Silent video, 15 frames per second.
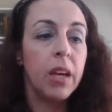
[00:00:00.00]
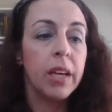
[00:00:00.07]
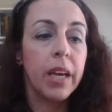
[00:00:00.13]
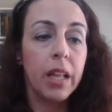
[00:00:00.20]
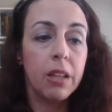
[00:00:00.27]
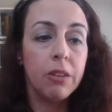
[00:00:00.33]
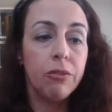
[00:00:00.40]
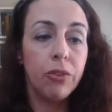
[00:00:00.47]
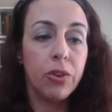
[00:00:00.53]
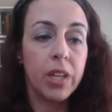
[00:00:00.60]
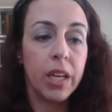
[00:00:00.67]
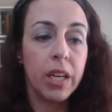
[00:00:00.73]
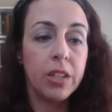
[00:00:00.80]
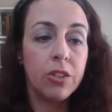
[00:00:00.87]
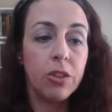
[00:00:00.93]

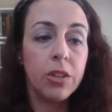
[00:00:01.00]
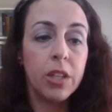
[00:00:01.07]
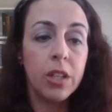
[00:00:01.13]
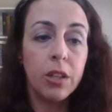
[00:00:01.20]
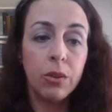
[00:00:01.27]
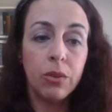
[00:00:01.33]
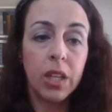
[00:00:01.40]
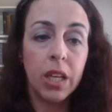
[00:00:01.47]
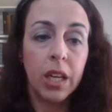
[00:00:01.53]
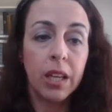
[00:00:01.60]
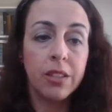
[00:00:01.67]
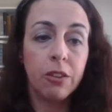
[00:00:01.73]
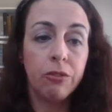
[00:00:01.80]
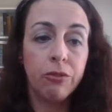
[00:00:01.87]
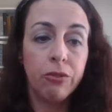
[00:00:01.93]
California entered the Union
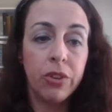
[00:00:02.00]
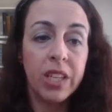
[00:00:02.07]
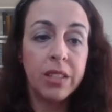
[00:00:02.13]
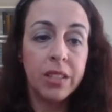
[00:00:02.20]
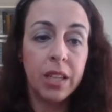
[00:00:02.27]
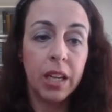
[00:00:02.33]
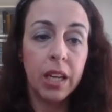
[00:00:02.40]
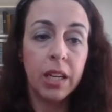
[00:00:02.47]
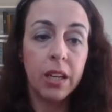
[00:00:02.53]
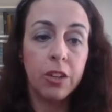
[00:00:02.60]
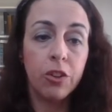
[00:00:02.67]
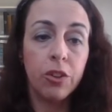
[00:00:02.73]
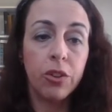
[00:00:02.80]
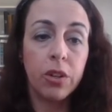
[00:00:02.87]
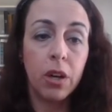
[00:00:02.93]
as a free state
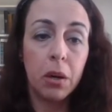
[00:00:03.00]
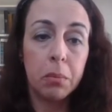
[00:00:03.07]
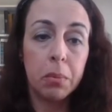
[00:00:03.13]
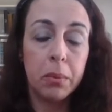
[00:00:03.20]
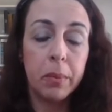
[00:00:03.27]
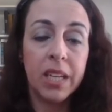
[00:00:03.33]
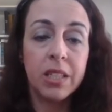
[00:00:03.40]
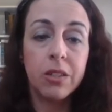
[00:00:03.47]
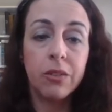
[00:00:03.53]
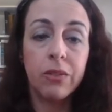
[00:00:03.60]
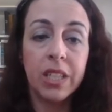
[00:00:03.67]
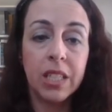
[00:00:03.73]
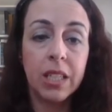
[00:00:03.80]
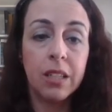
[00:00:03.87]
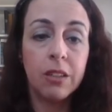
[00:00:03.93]
under the Compromise of
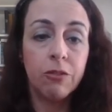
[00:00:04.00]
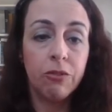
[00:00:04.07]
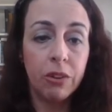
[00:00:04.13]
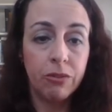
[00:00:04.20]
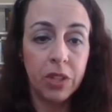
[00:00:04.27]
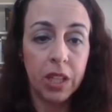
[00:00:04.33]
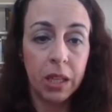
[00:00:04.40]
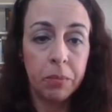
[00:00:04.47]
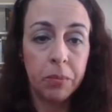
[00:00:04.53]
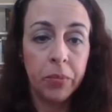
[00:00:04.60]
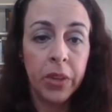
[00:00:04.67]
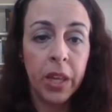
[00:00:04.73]
1850.